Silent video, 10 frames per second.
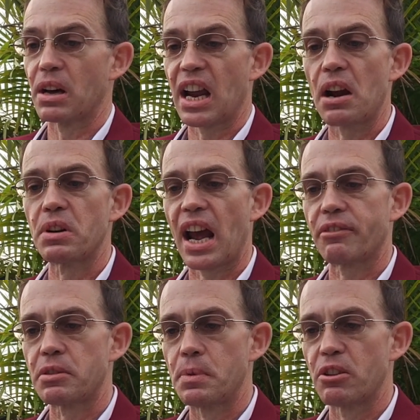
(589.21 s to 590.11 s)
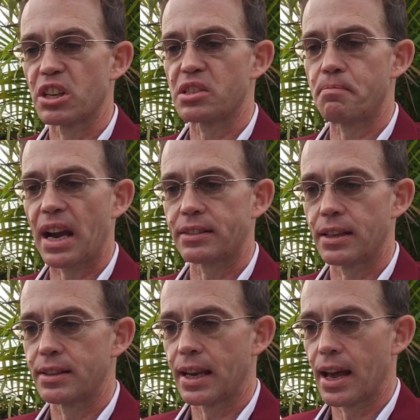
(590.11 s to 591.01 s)
but I would have to be
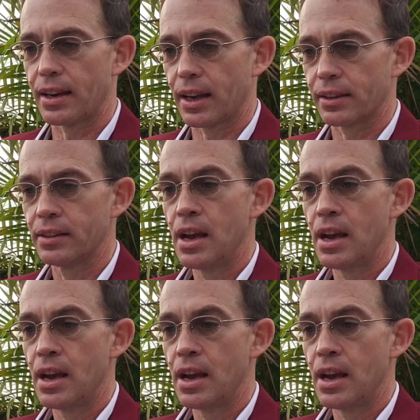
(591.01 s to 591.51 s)
respected to get in.